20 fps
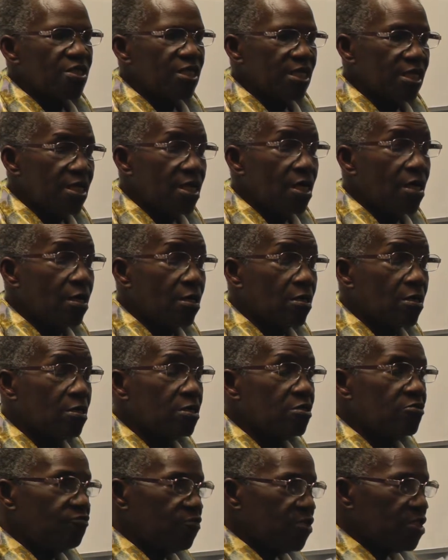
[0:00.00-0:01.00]
they are
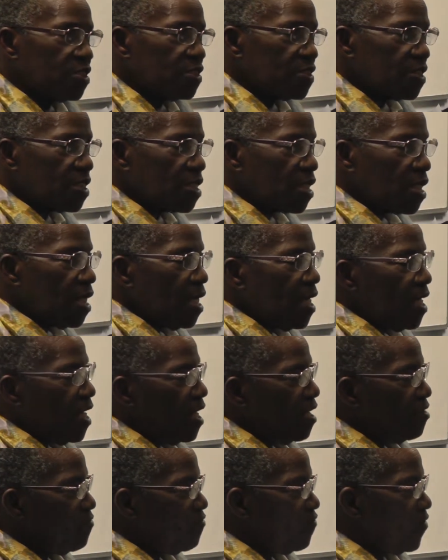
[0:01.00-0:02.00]
convincing.
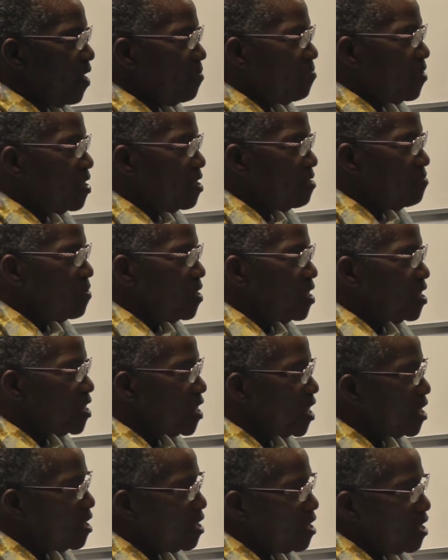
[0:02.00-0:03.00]
And family will
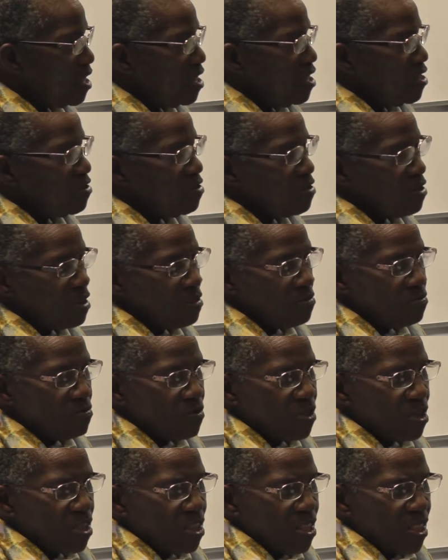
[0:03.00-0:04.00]
say, you know,
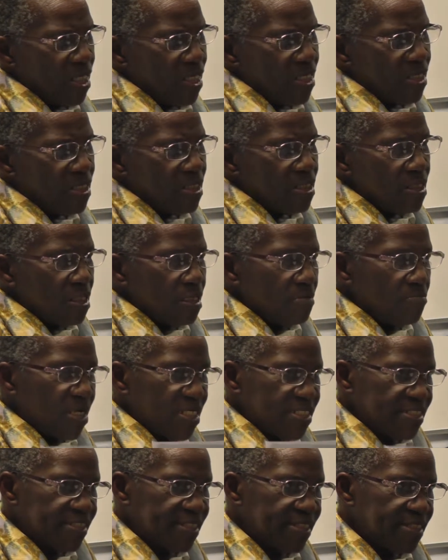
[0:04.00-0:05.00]
my
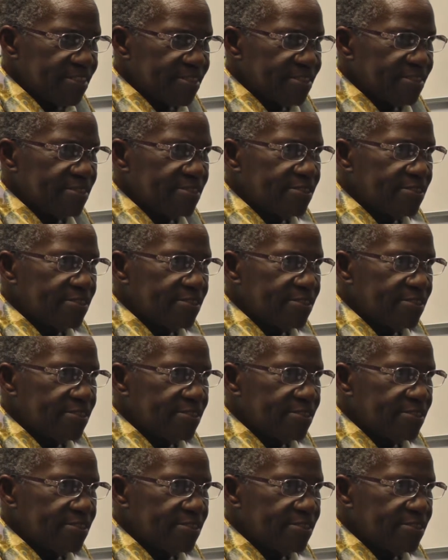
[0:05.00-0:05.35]
sister